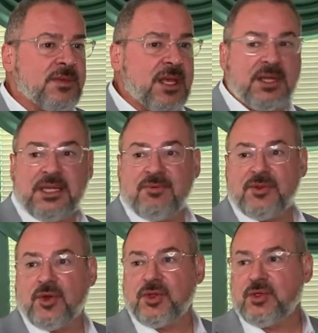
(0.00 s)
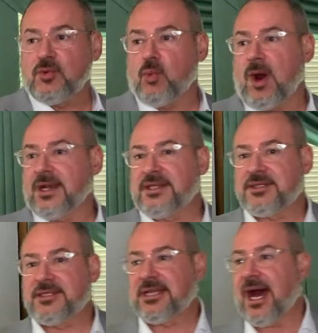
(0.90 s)
And even though you wanted
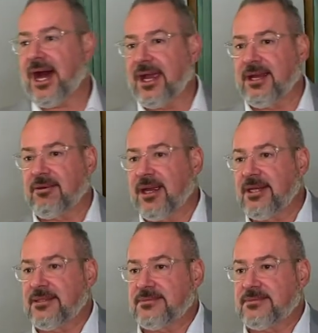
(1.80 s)
to die, right?